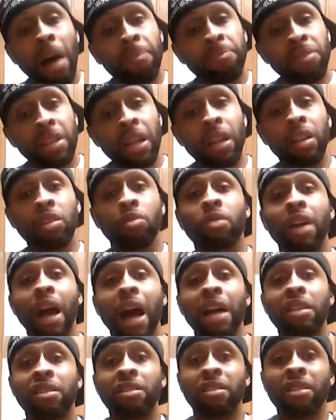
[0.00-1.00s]
I'm telling you
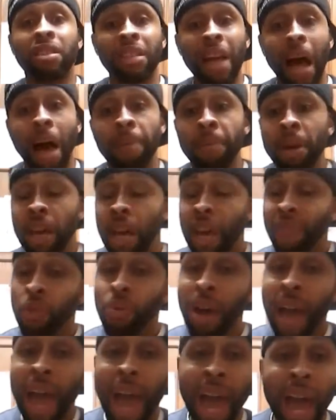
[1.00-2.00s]
guys, stop.
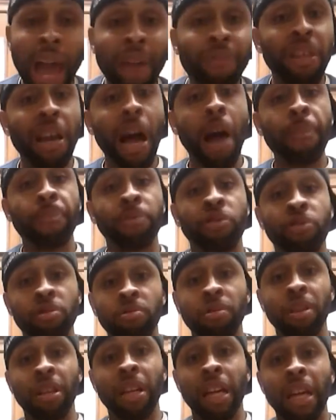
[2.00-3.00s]
If you have the
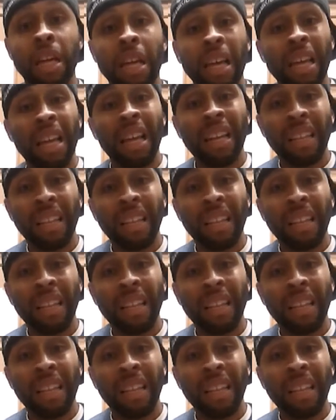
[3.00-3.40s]
opportunity,